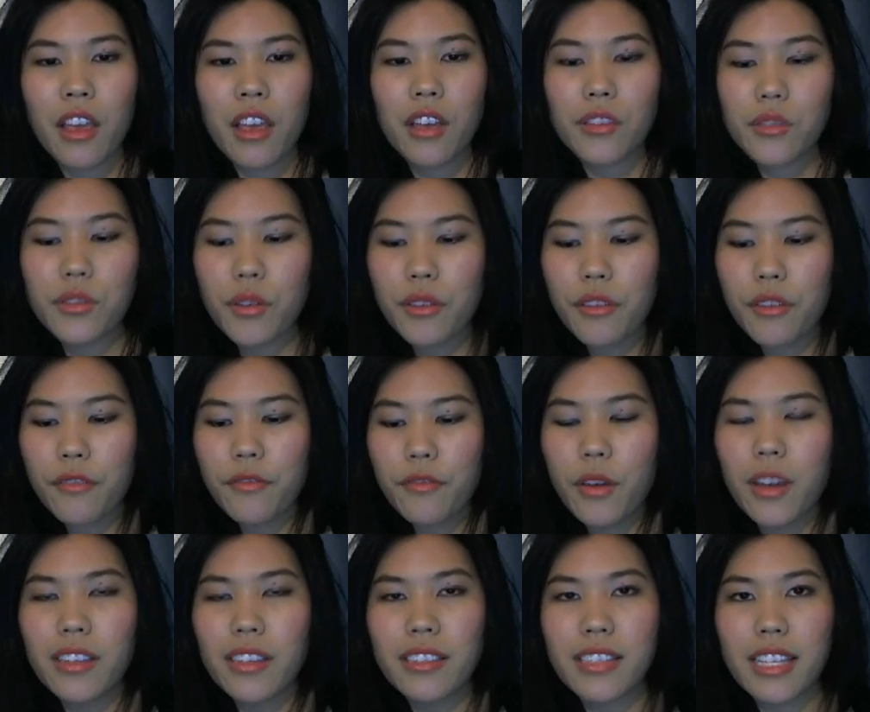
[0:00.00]
So the
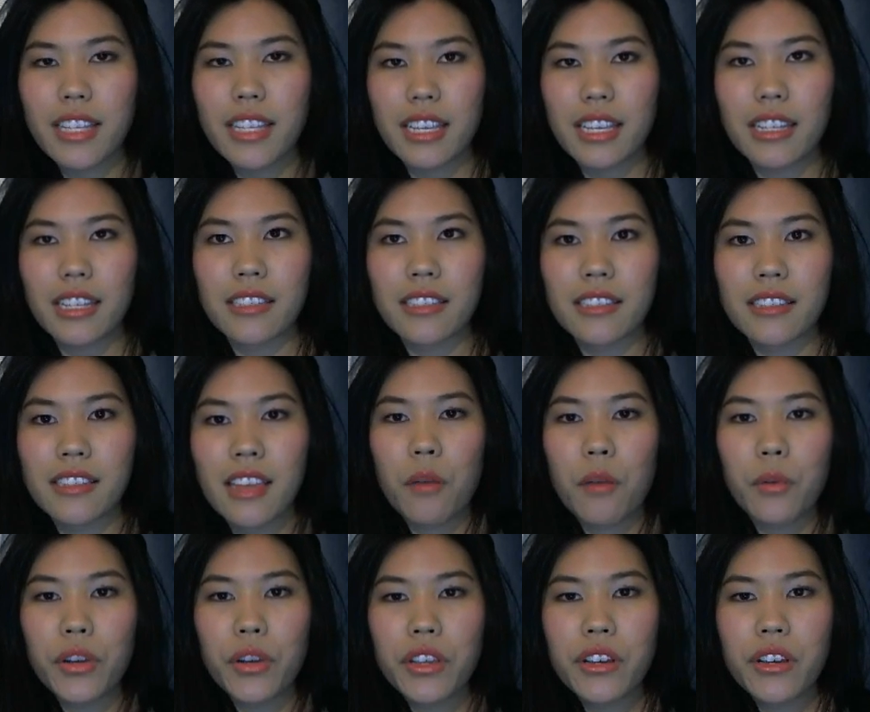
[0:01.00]
first is, I
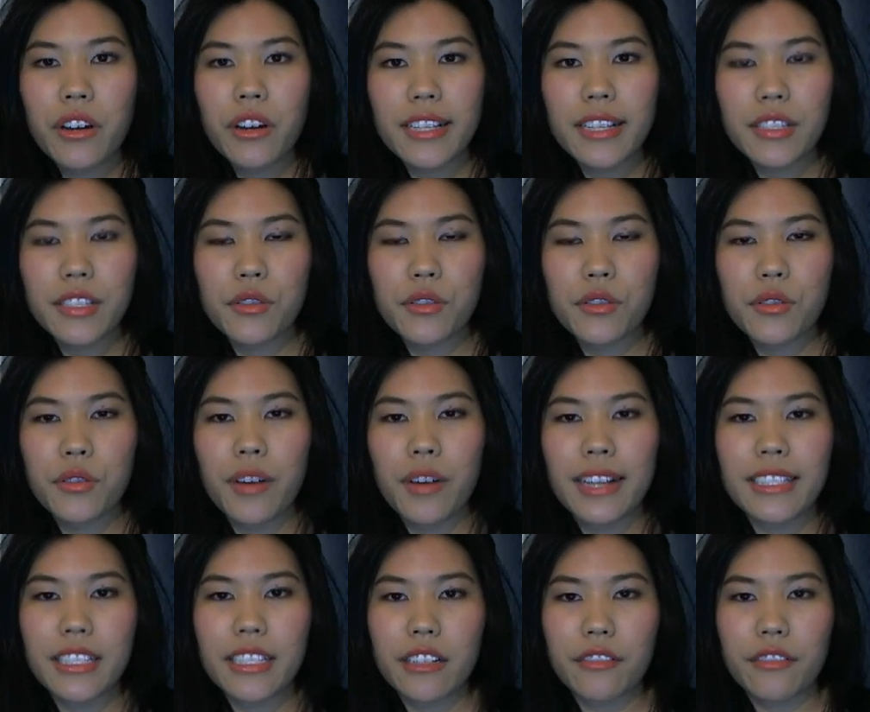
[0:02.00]
want you guys to
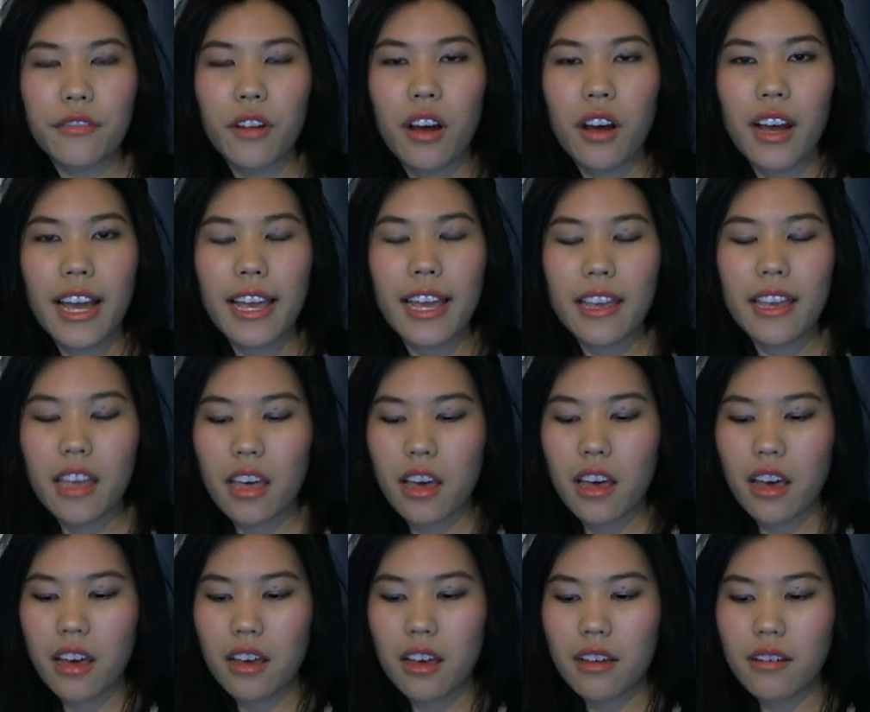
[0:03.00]
identify
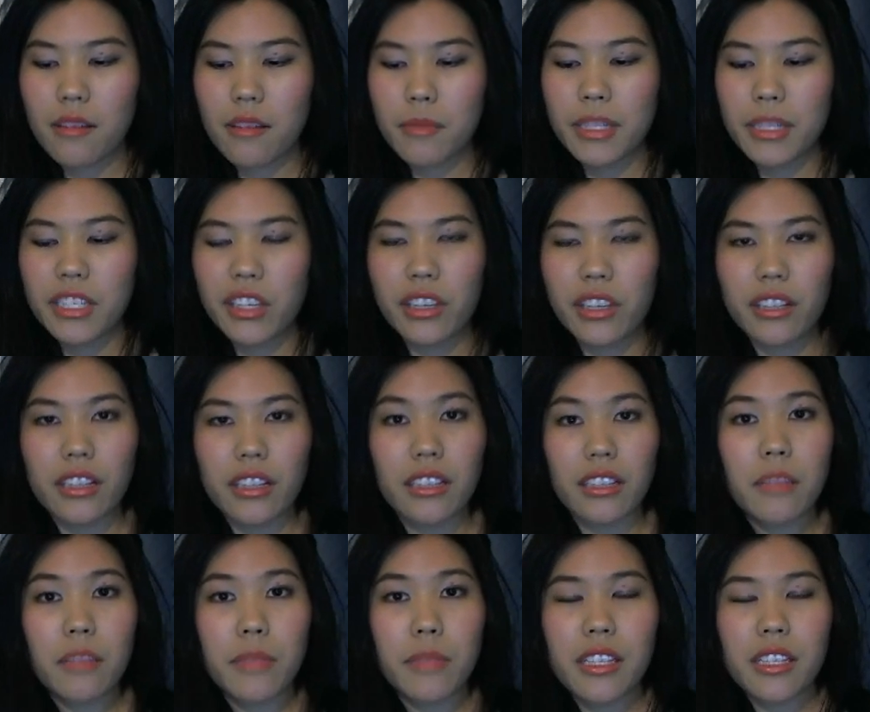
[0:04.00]
a particular
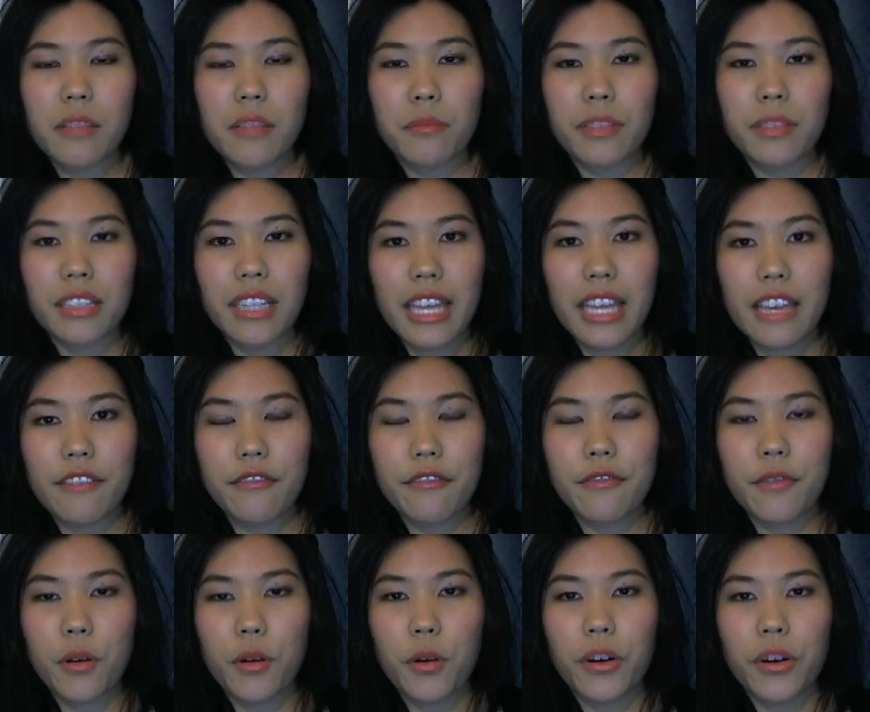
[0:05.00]
limiting belief
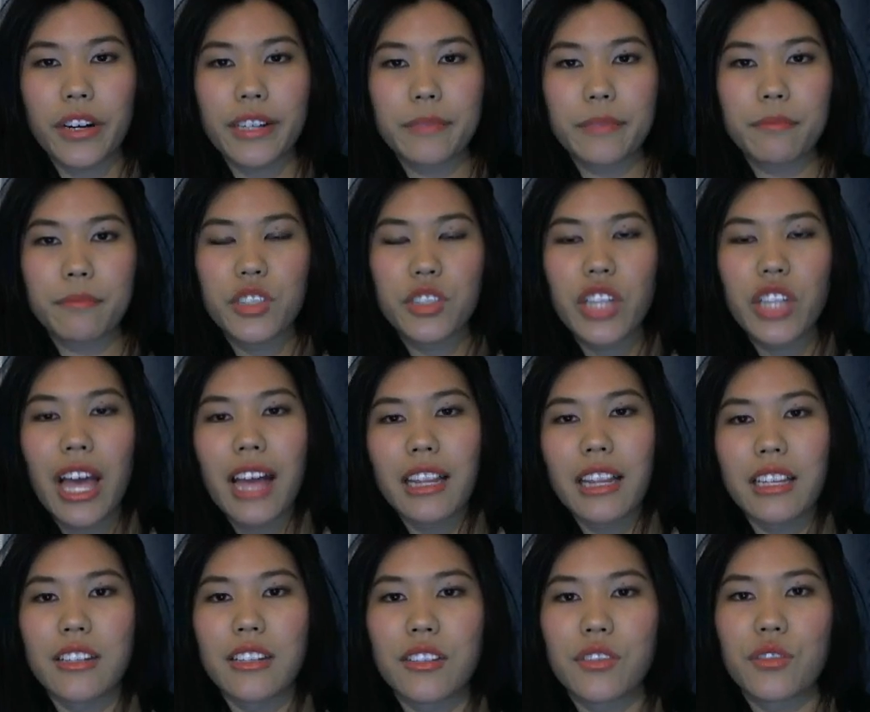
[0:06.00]
or
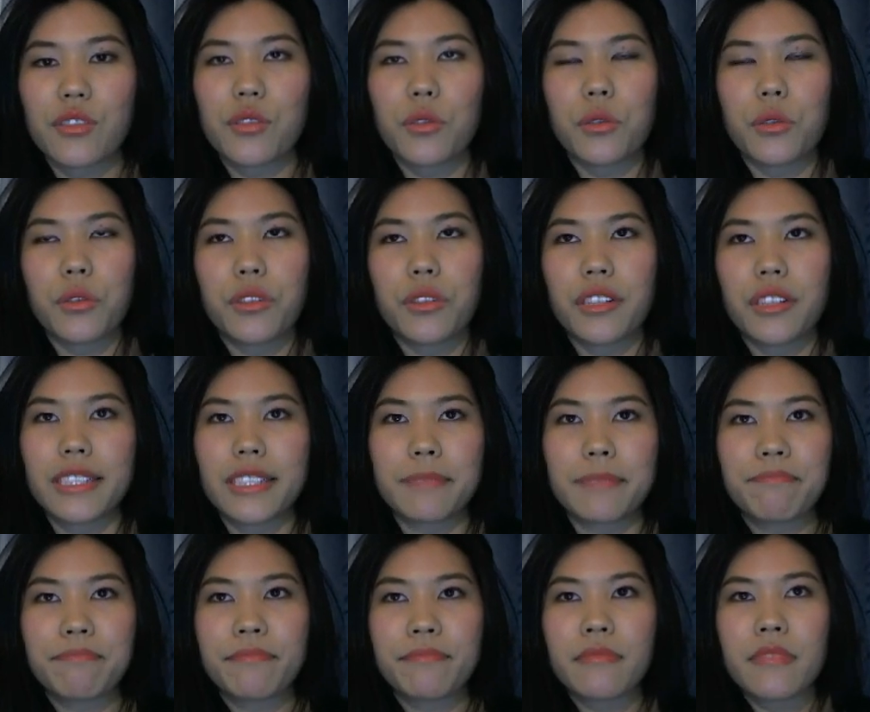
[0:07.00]
challenge or
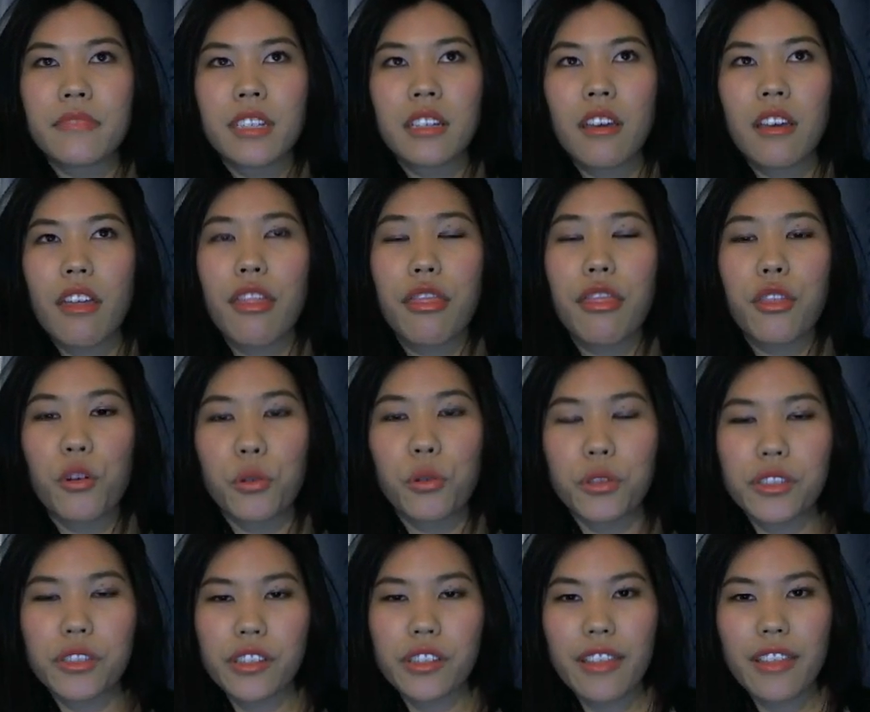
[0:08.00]

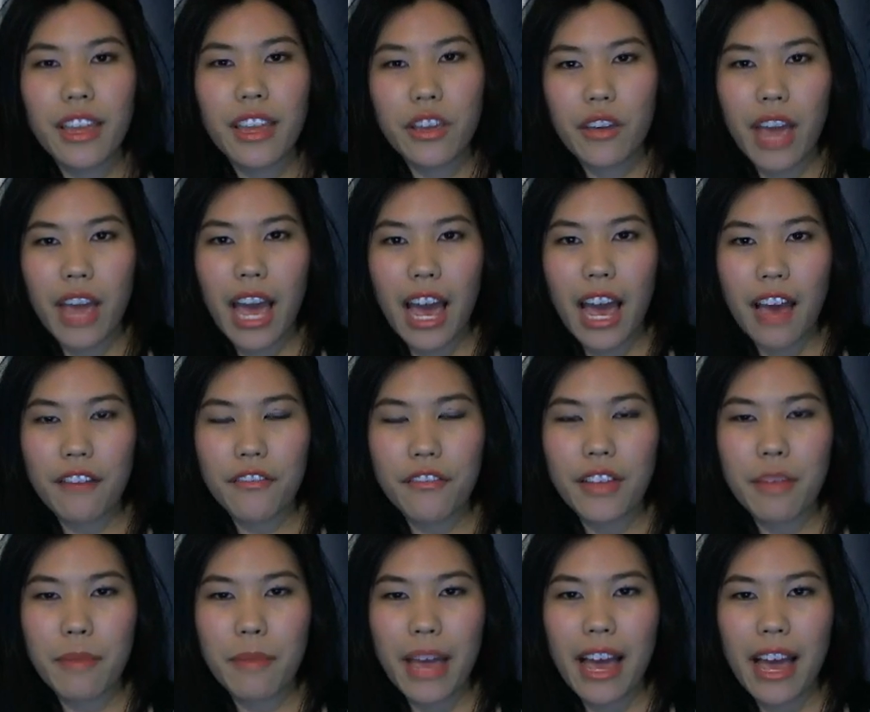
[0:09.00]
thought that you have
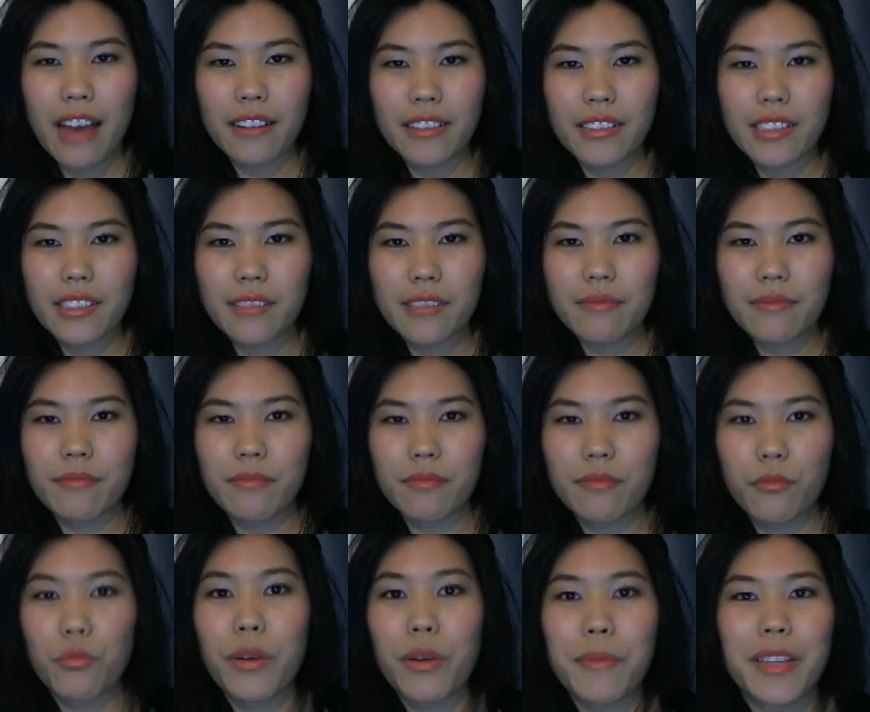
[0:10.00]
about
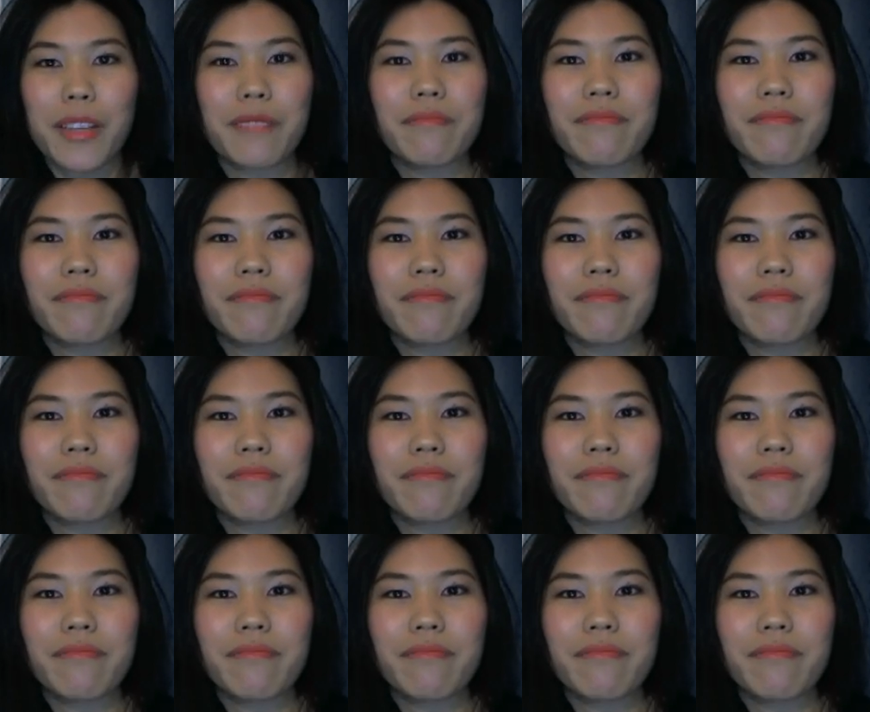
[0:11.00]
women.